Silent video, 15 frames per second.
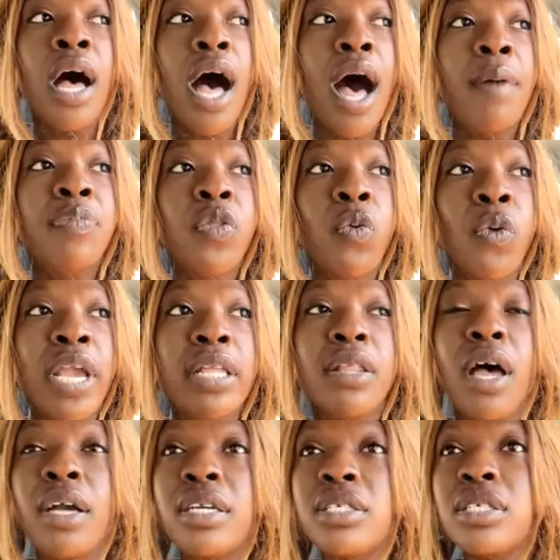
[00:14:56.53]
Um, the weight
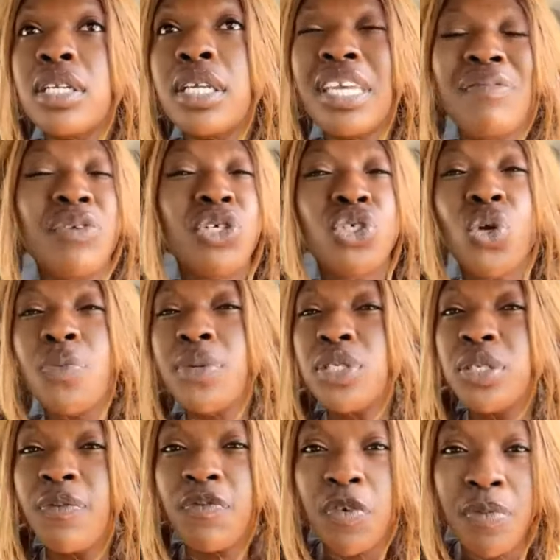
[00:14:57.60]
log is going to give you so
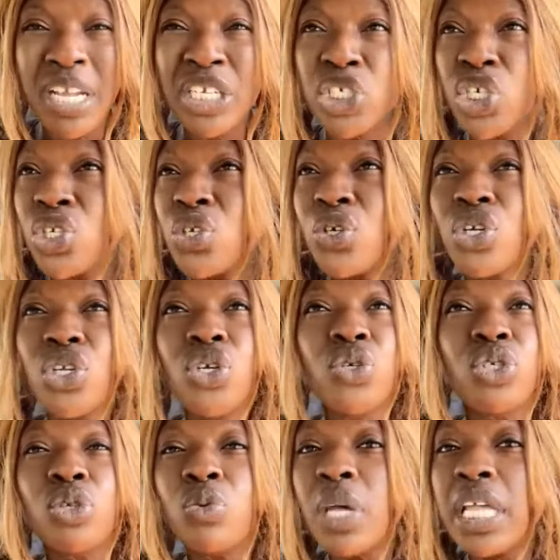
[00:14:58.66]
much information. You can
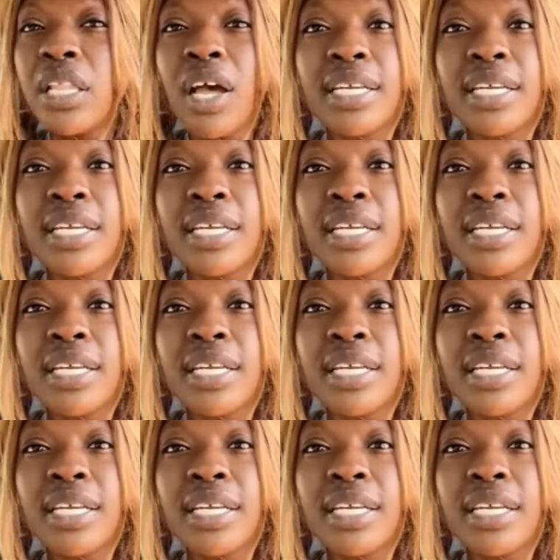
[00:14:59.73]
use the weight